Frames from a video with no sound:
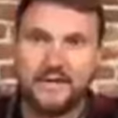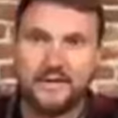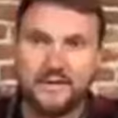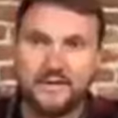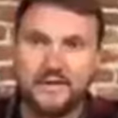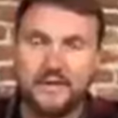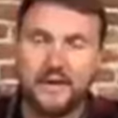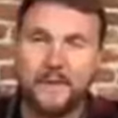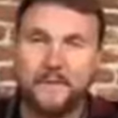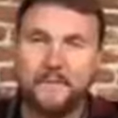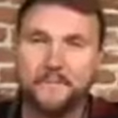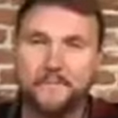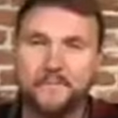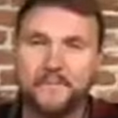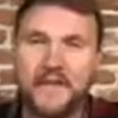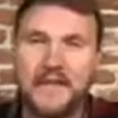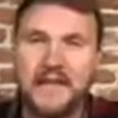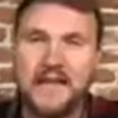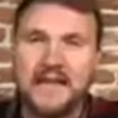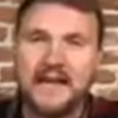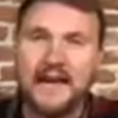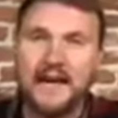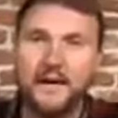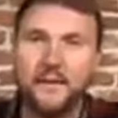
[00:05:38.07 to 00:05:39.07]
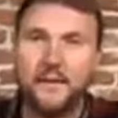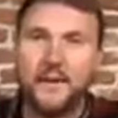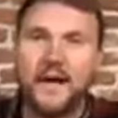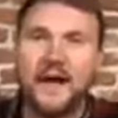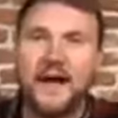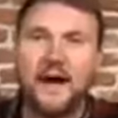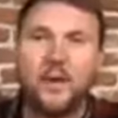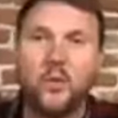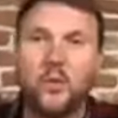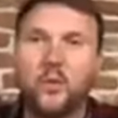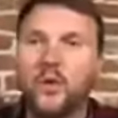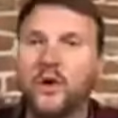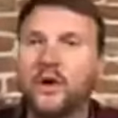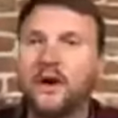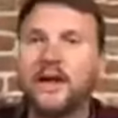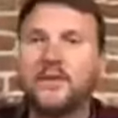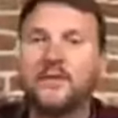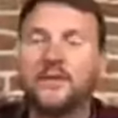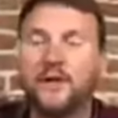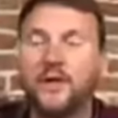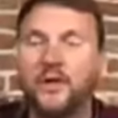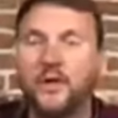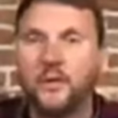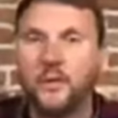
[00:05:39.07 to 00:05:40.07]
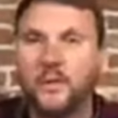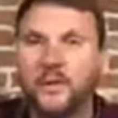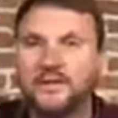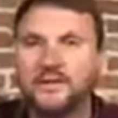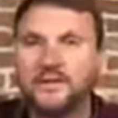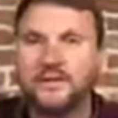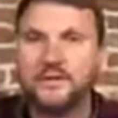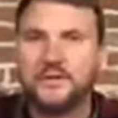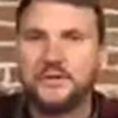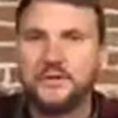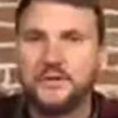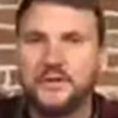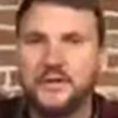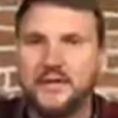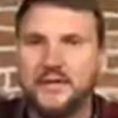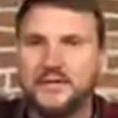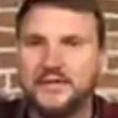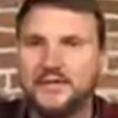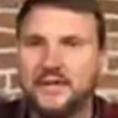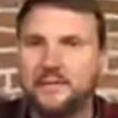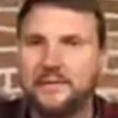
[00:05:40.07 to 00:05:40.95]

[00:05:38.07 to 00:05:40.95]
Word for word: So, anyway, we're not the only ones that do this.